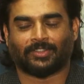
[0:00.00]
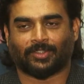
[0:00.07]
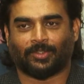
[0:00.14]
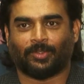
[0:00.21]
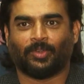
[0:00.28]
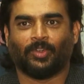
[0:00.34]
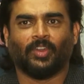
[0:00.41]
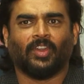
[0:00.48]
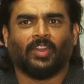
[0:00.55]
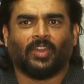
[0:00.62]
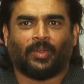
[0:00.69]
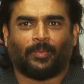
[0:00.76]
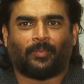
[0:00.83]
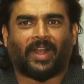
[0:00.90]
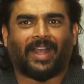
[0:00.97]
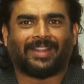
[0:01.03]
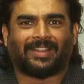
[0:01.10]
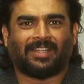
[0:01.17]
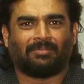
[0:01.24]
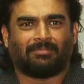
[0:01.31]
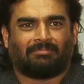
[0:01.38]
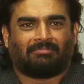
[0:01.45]
So I
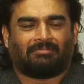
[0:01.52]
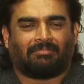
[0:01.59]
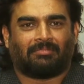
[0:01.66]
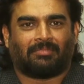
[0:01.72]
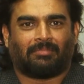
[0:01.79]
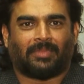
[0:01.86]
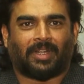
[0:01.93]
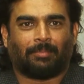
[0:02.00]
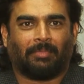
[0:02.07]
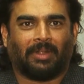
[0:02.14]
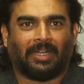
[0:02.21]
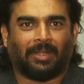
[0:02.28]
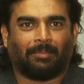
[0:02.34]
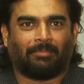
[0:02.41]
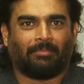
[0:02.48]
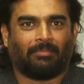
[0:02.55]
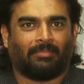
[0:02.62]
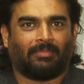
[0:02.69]
think my build up